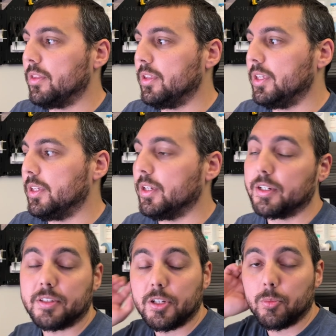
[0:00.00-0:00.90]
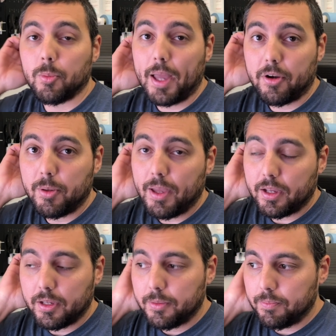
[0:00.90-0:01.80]
the extendable battery
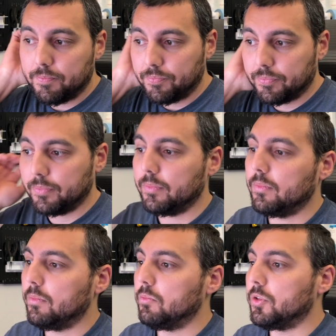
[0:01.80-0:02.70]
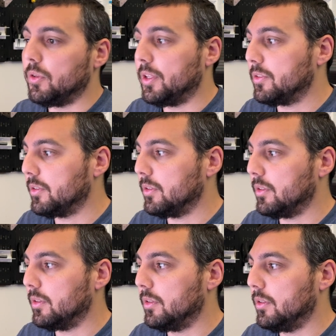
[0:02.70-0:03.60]
backup. So that's,
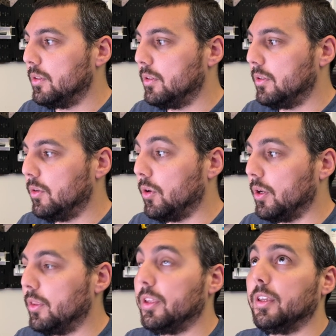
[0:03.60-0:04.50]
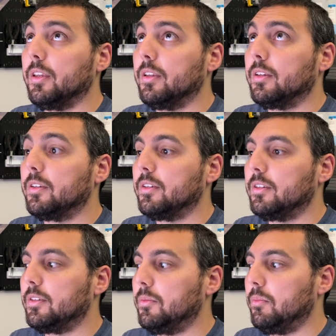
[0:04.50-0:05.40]
or the
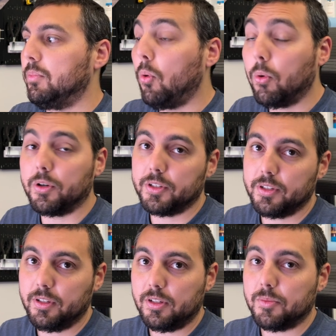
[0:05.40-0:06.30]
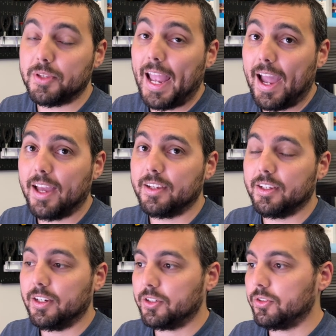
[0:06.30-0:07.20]
port um, to add
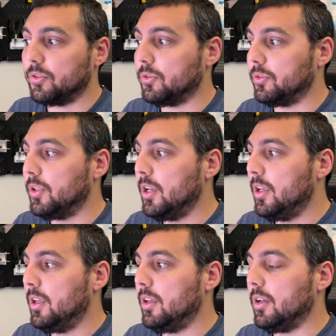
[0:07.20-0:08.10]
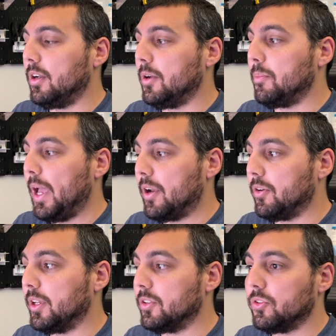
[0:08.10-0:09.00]
an external uh,
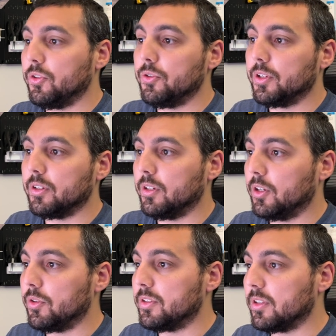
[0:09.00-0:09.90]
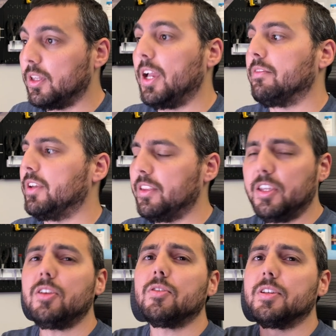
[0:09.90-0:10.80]
battery, so you can increase the life. And I
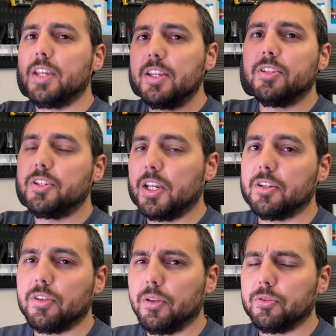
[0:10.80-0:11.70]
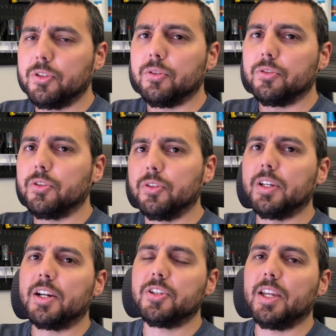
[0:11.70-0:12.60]
think you can daisy change those too, so you can
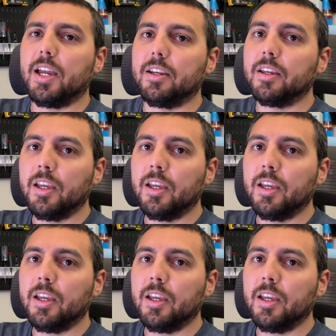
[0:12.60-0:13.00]
actually add